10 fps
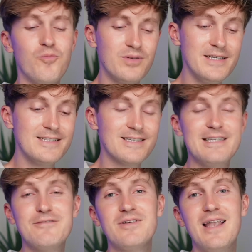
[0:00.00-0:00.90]
please
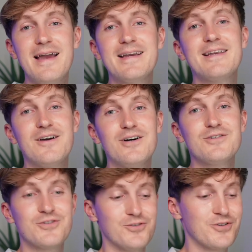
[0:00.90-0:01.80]
leave a like and
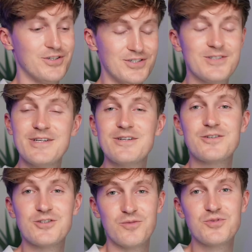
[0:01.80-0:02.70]
also
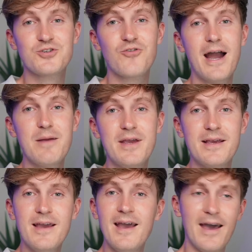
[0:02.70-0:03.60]
consider subscribing.